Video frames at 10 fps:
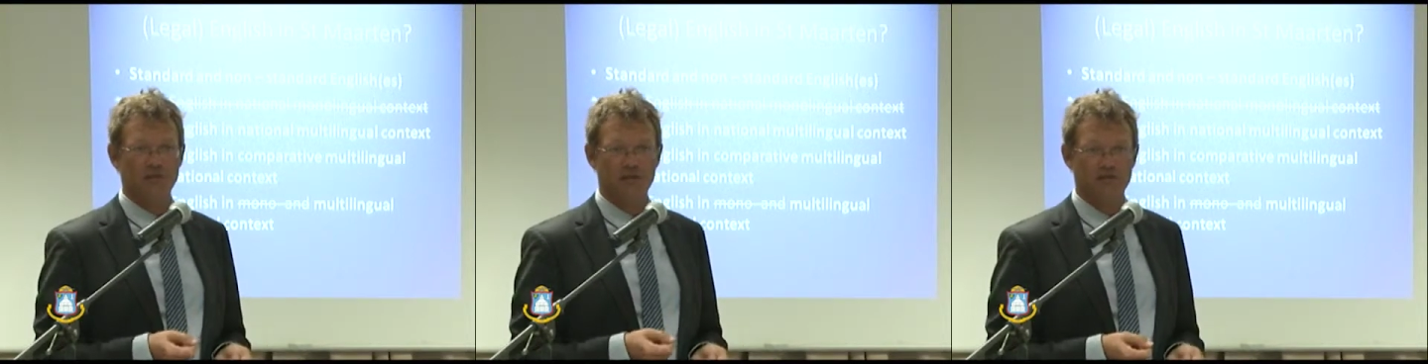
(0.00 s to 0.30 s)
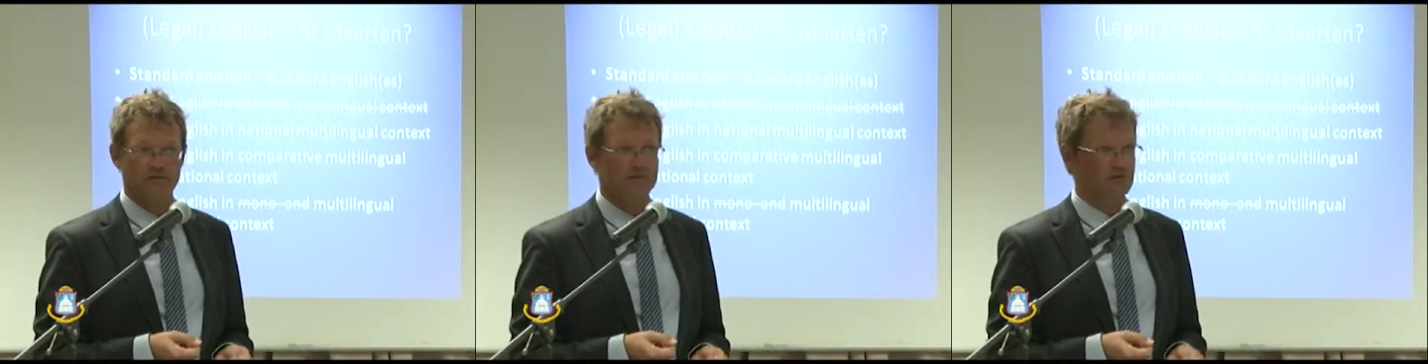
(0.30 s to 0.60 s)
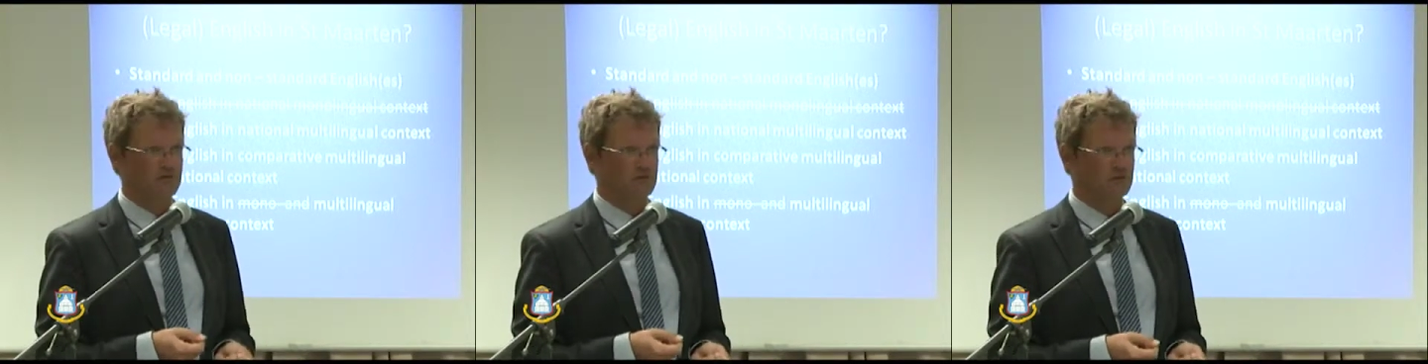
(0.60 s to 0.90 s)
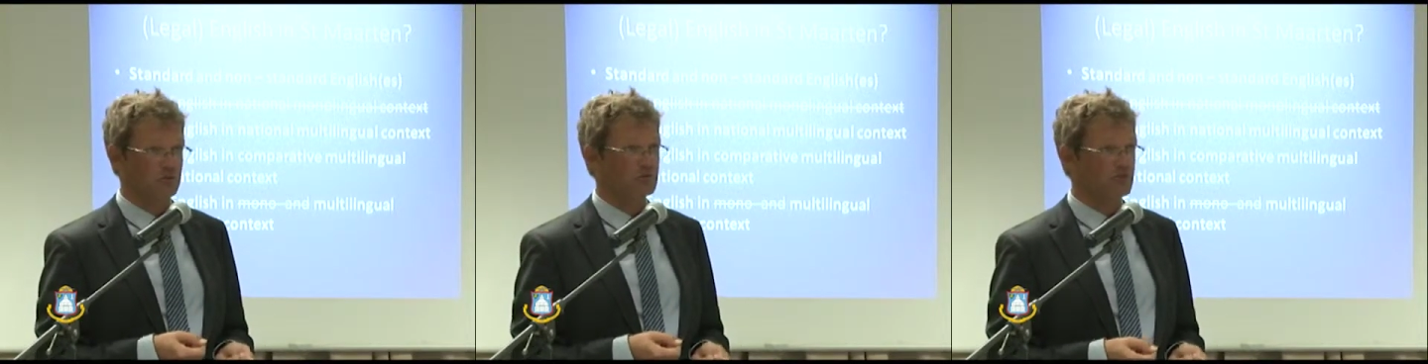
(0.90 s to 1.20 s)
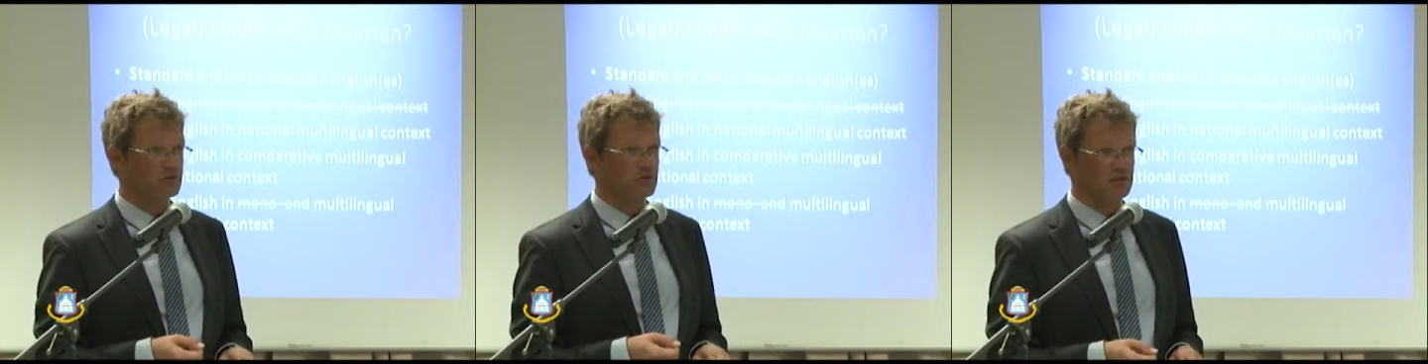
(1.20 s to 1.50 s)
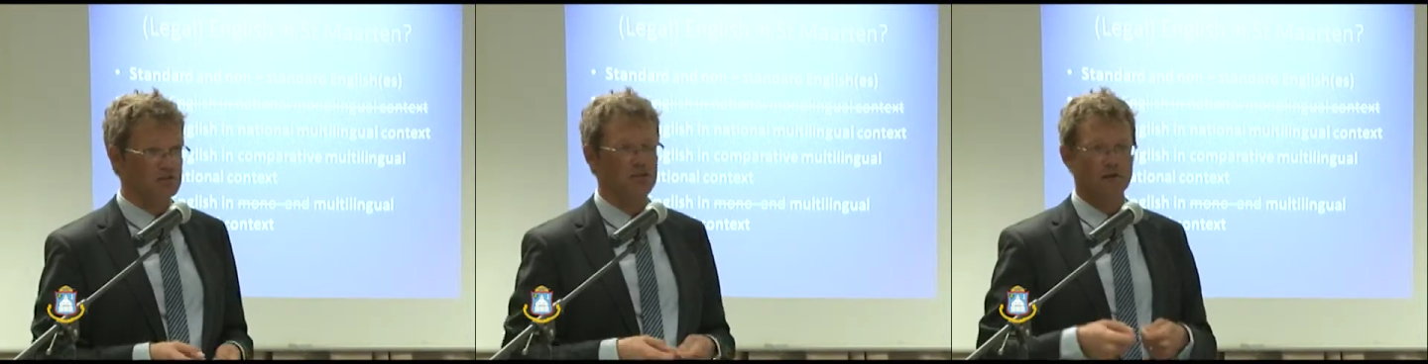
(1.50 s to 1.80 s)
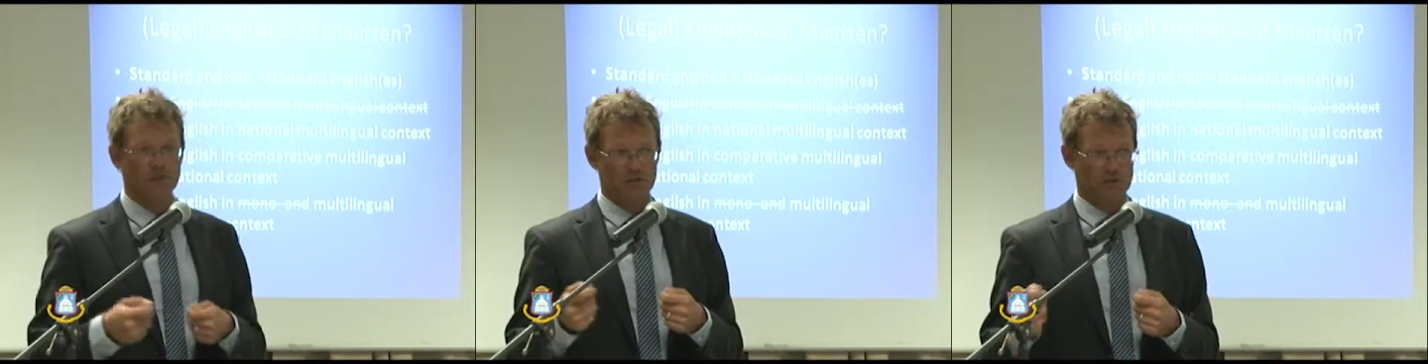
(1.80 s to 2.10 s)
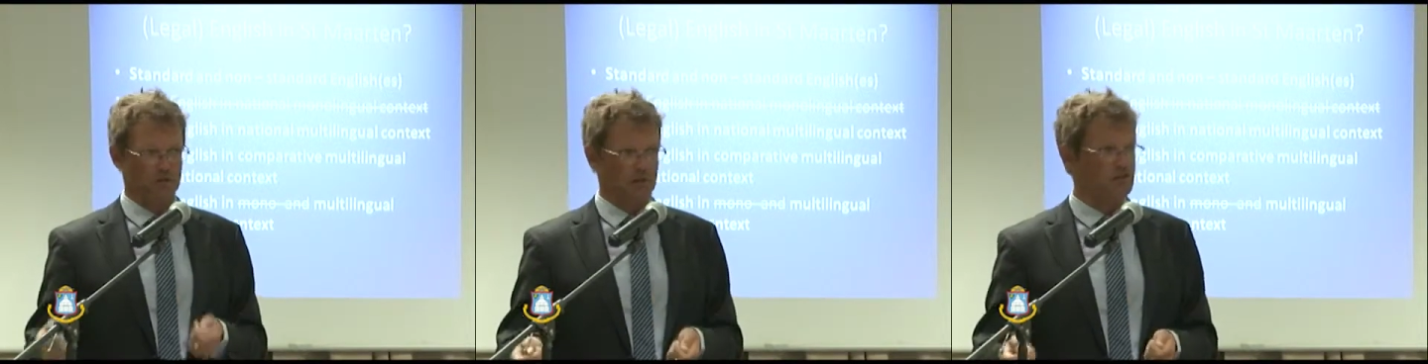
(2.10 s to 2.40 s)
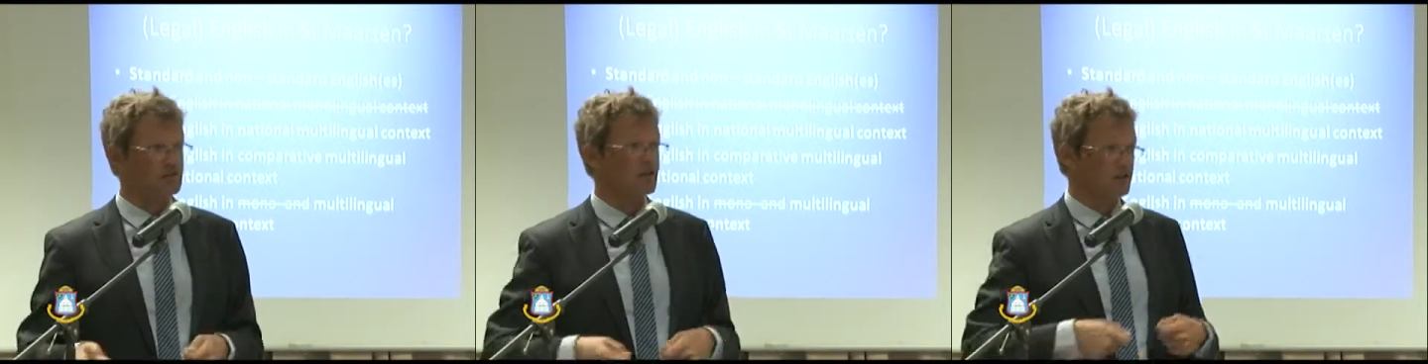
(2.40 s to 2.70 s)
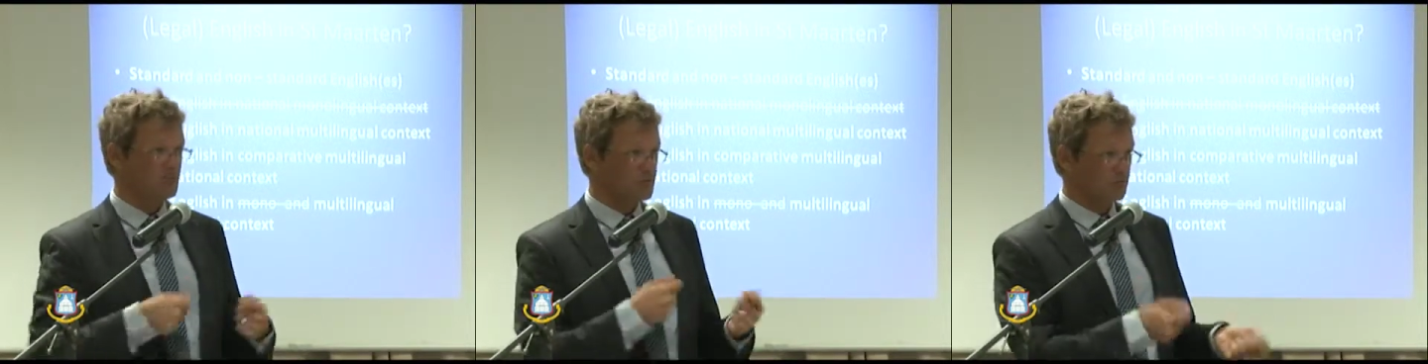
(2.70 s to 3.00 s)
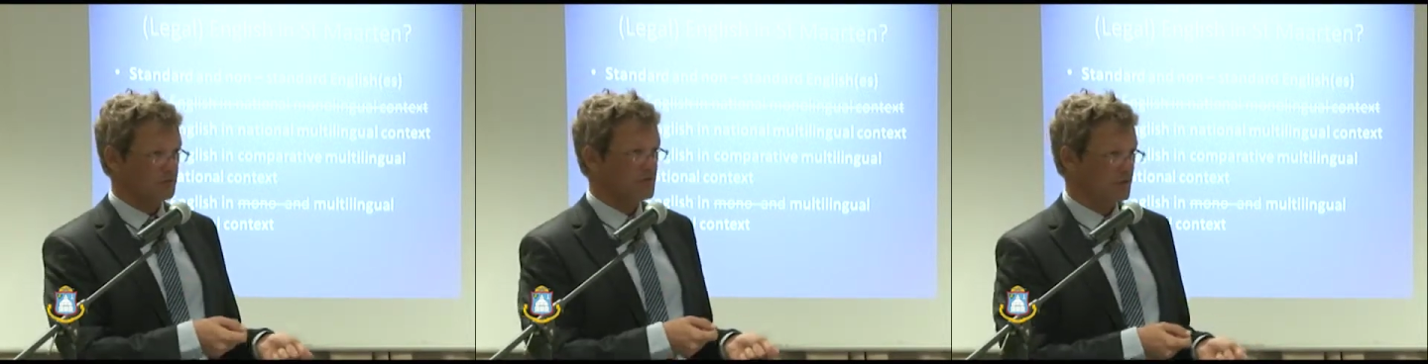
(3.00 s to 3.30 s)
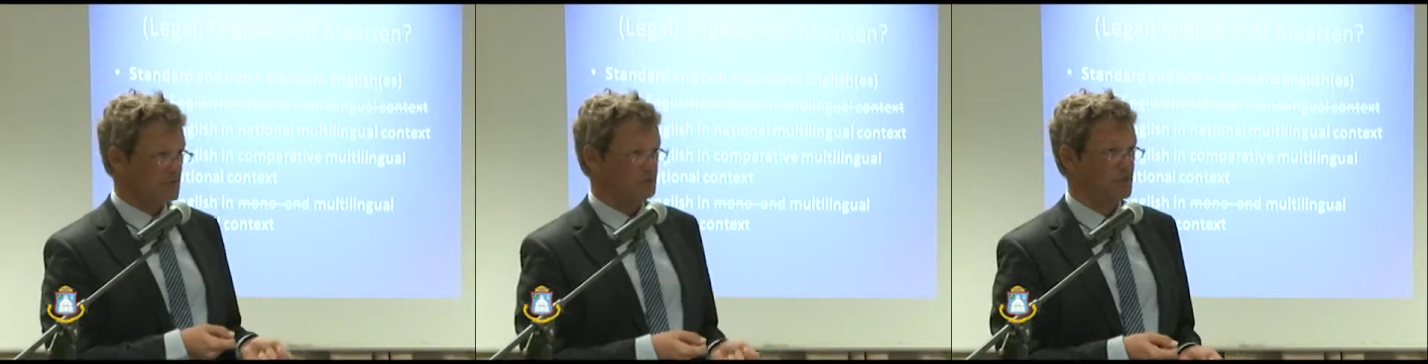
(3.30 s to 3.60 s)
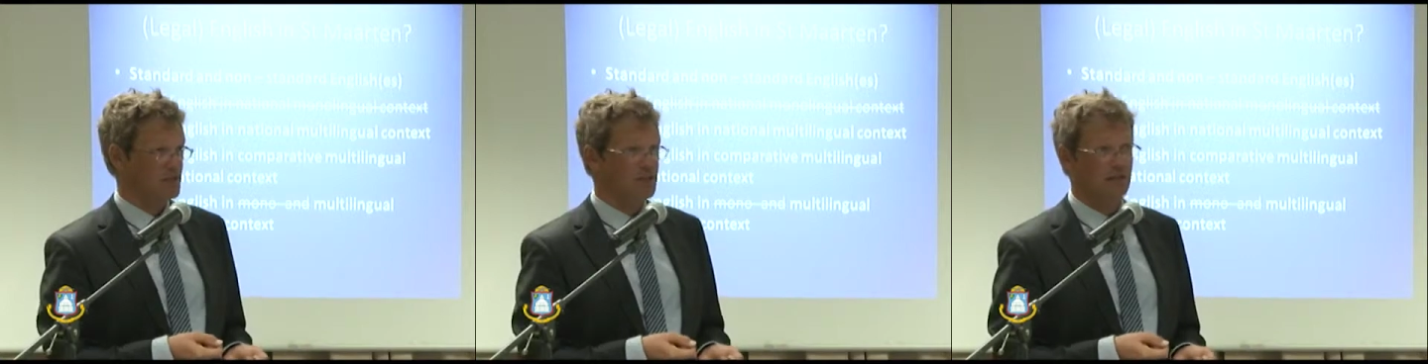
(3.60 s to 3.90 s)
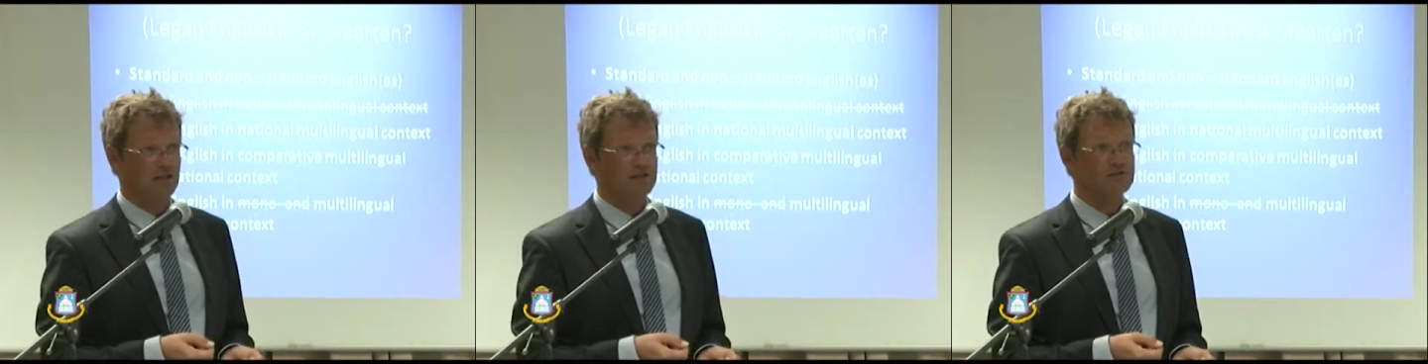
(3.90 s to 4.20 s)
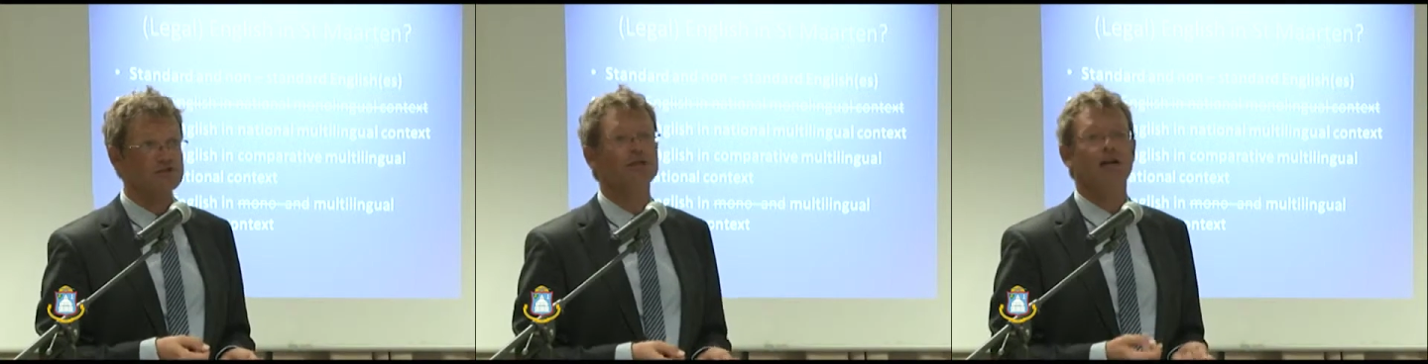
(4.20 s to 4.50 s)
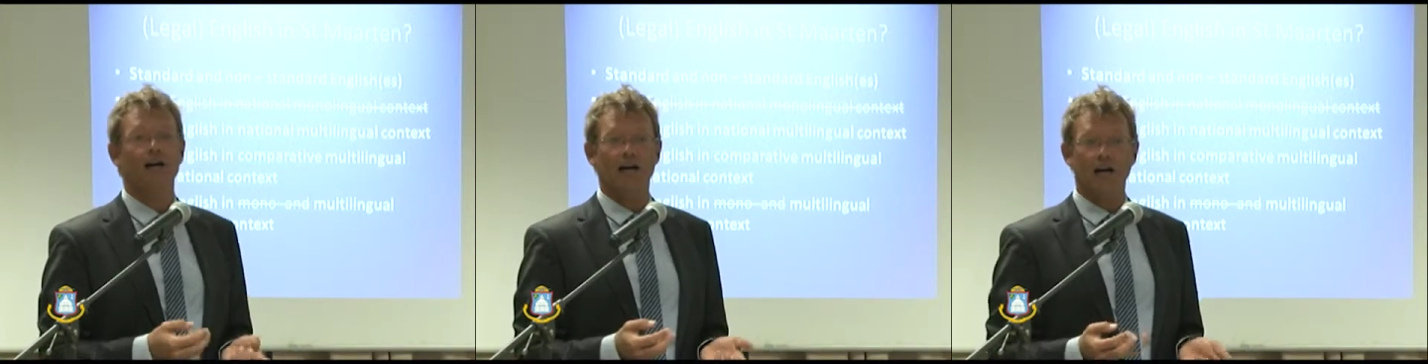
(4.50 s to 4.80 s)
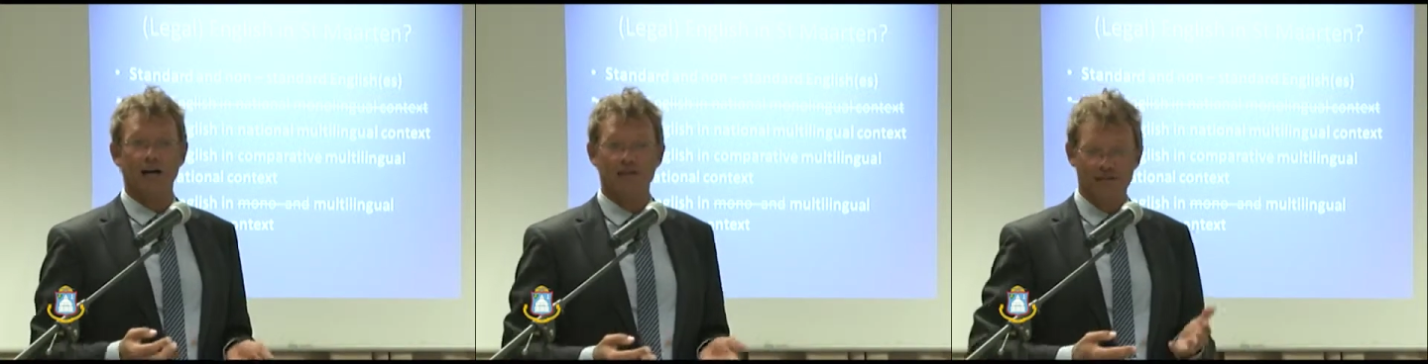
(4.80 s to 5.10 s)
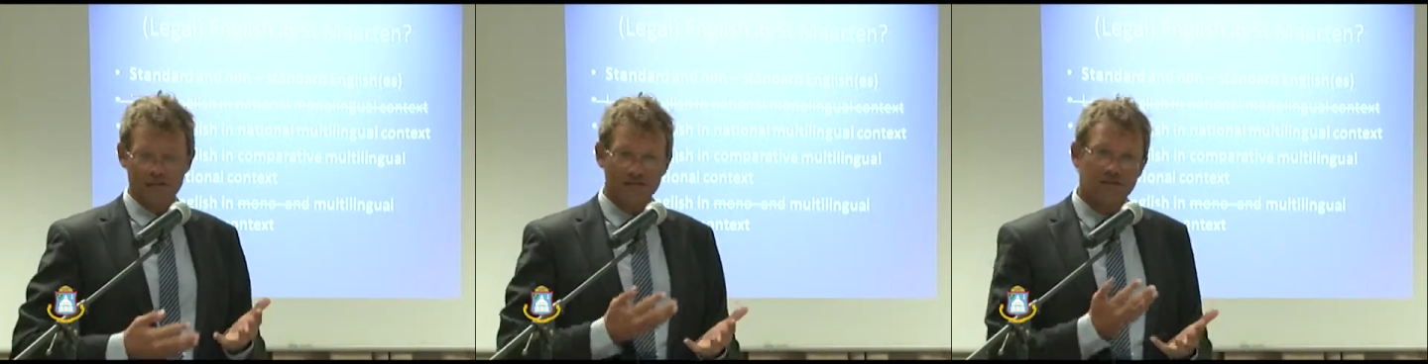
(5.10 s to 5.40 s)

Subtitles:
Maarten, of course, are doing business with the US, with other English-speaking islands, and